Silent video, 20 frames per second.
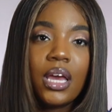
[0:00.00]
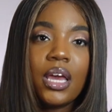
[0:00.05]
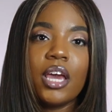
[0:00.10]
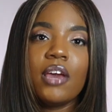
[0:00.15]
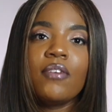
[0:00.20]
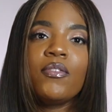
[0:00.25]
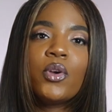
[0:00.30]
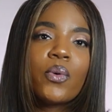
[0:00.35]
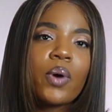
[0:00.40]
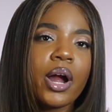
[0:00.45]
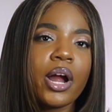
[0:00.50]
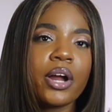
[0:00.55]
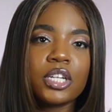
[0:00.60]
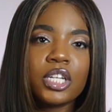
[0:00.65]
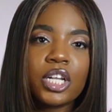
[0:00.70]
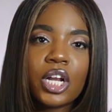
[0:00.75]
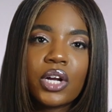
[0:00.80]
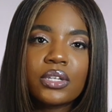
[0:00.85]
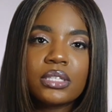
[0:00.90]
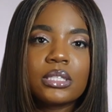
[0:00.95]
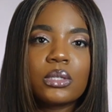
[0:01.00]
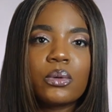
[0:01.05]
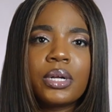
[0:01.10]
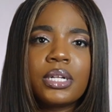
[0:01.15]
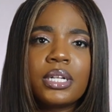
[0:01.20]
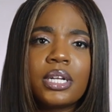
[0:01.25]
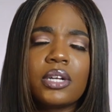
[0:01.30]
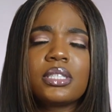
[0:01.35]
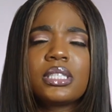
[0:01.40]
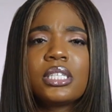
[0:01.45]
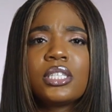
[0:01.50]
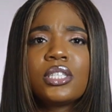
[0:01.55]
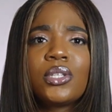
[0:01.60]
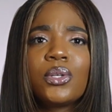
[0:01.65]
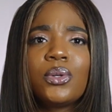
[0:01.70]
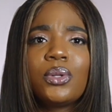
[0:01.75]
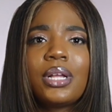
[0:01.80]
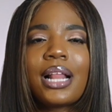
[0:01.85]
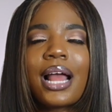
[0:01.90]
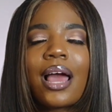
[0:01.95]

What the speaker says: If you are a nurse or a nursing student,